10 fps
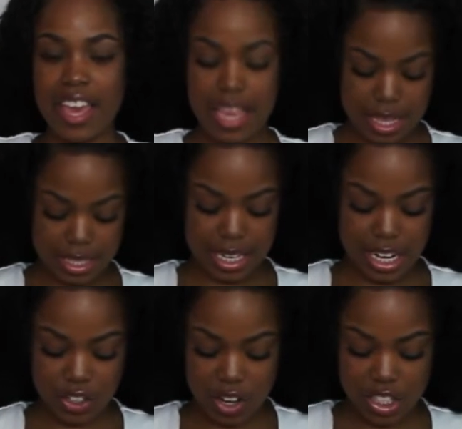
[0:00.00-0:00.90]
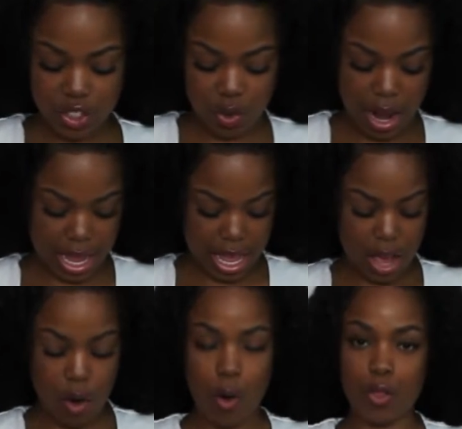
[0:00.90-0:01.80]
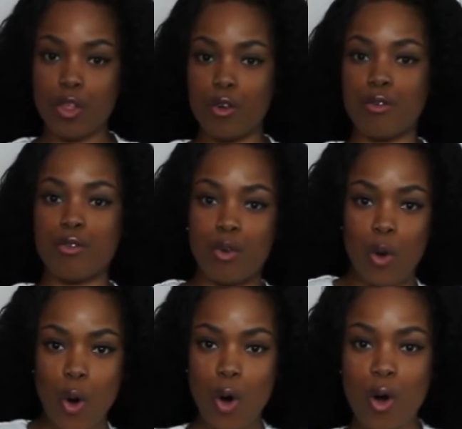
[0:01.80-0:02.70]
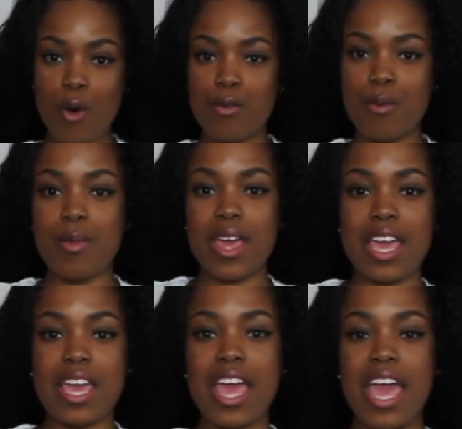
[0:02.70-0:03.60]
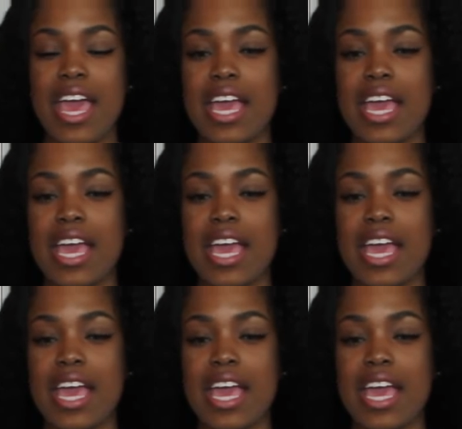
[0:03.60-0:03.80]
It's literally dragging on the floor for me.